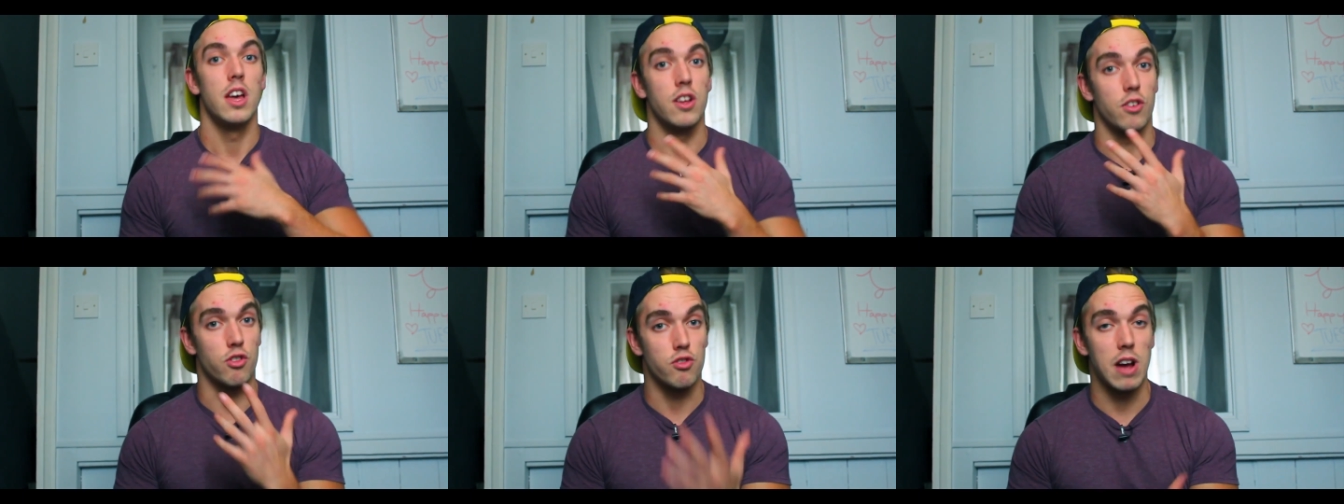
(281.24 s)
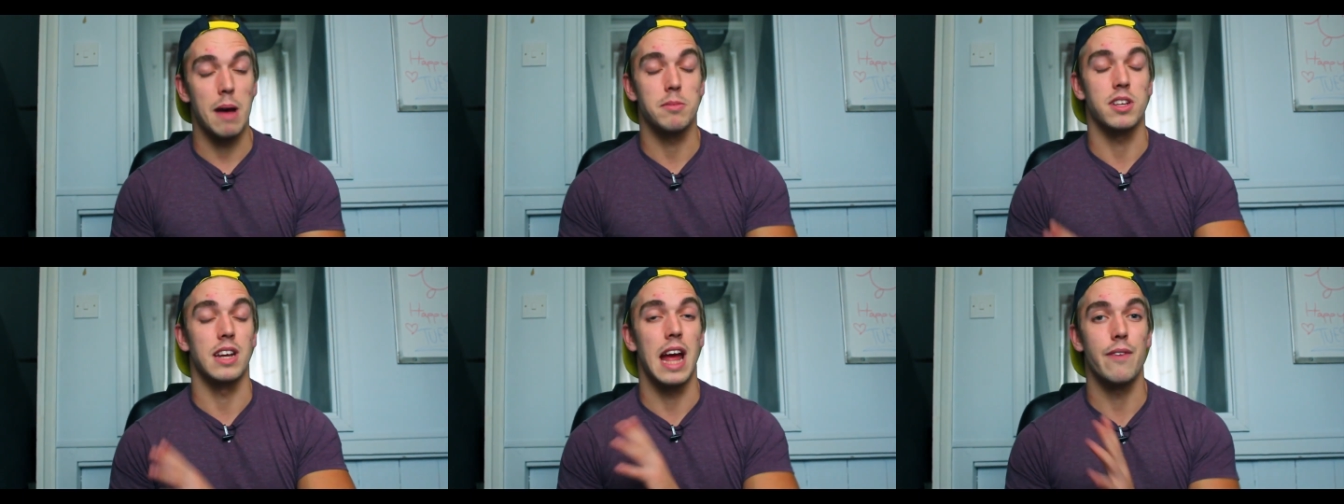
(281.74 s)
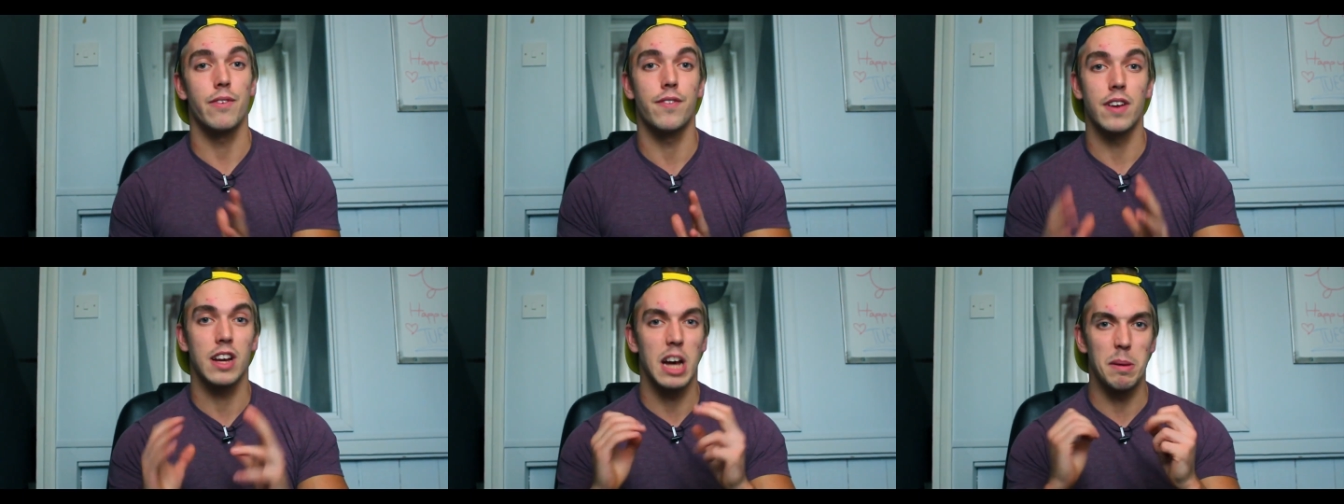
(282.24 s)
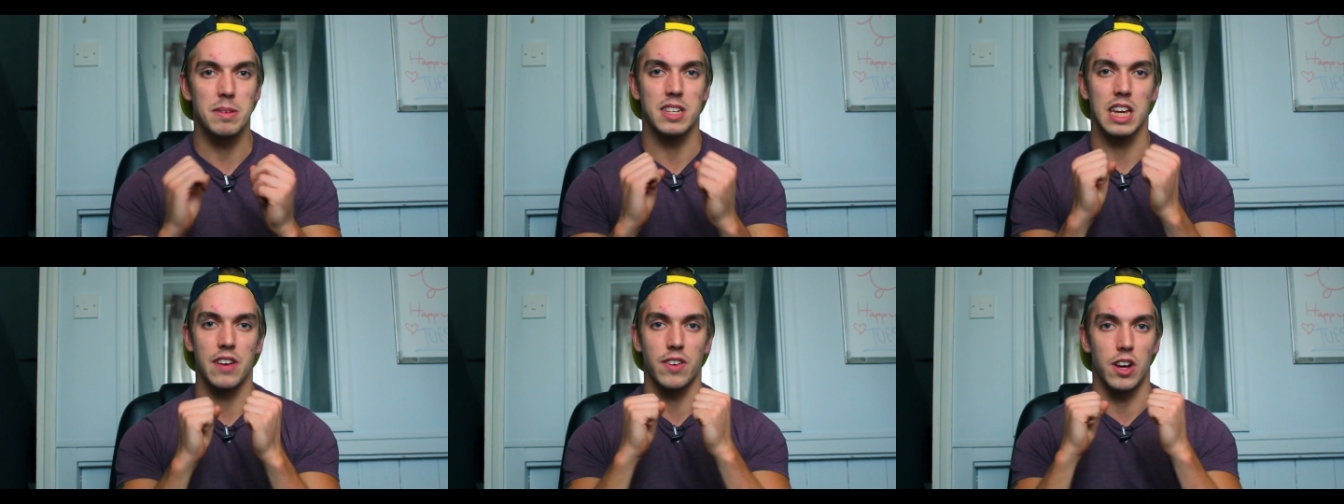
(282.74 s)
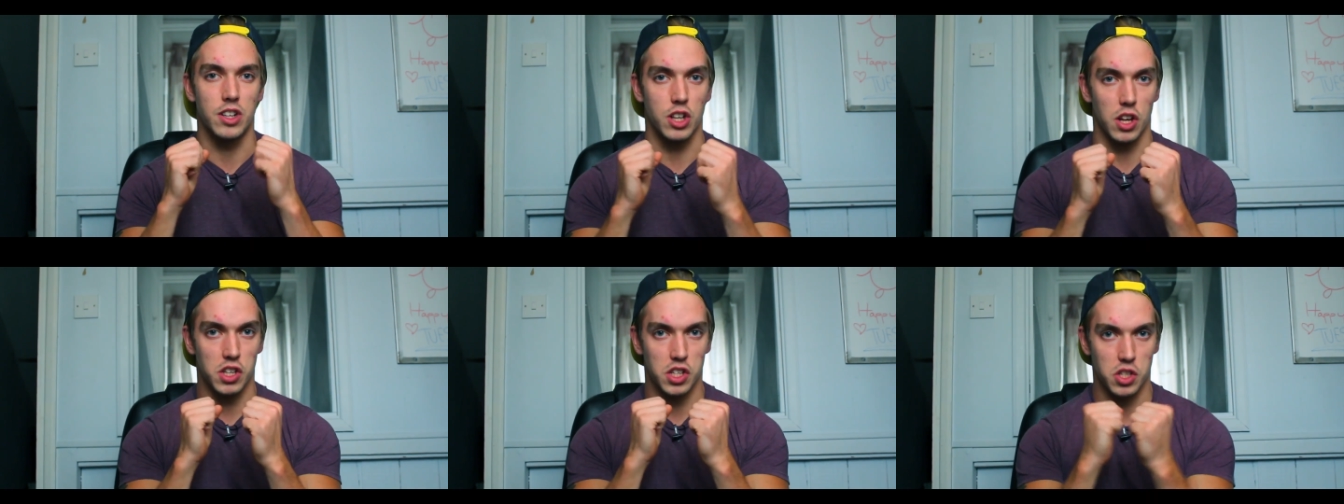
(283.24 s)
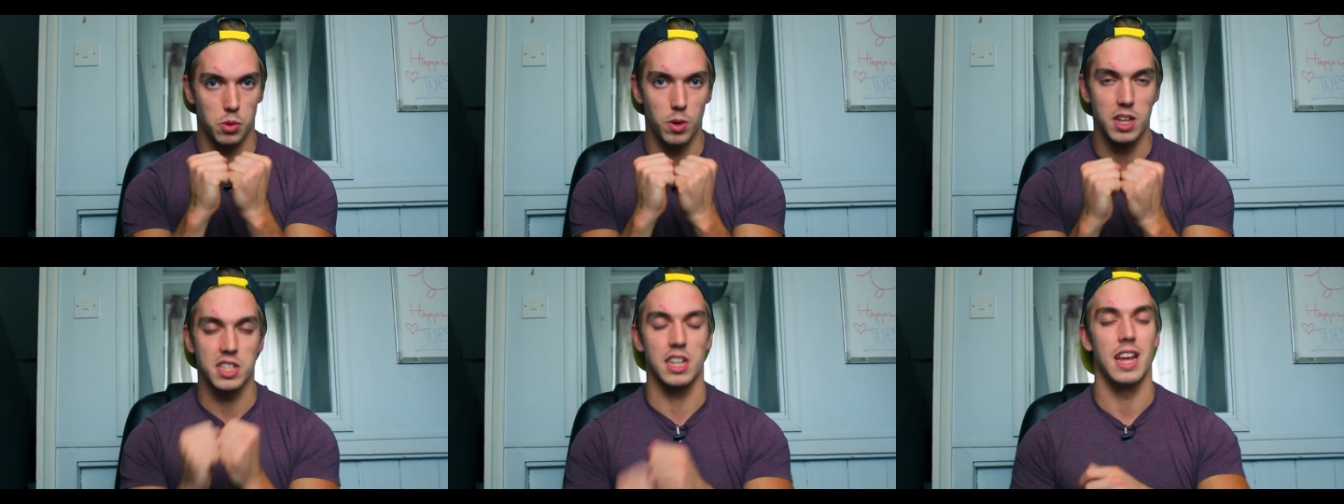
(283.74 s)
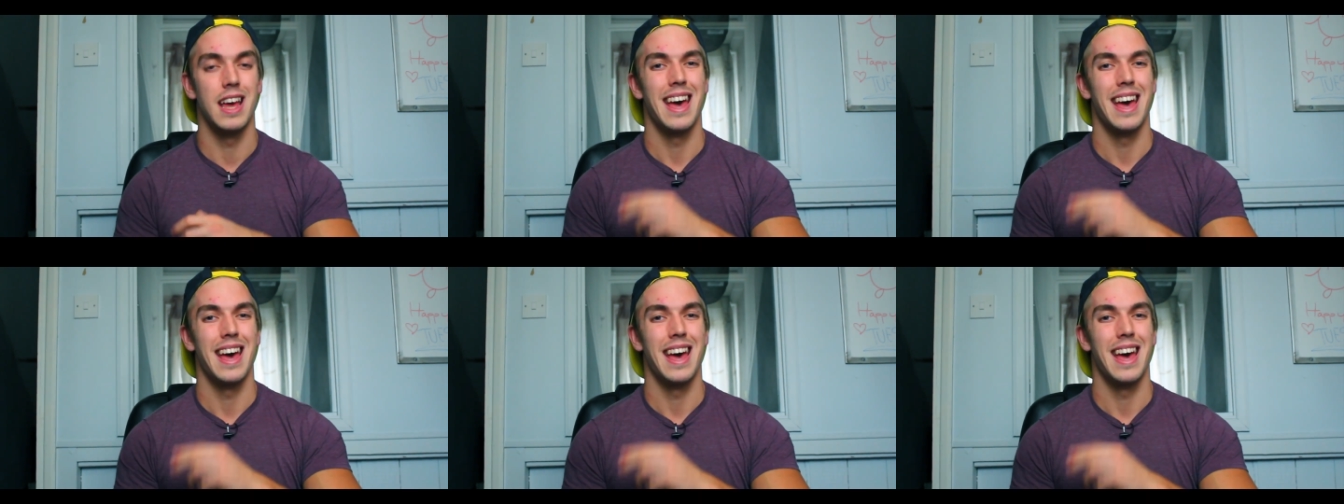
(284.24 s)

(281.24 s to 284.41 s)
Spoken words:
your traps, and everything coming together and just squeezing.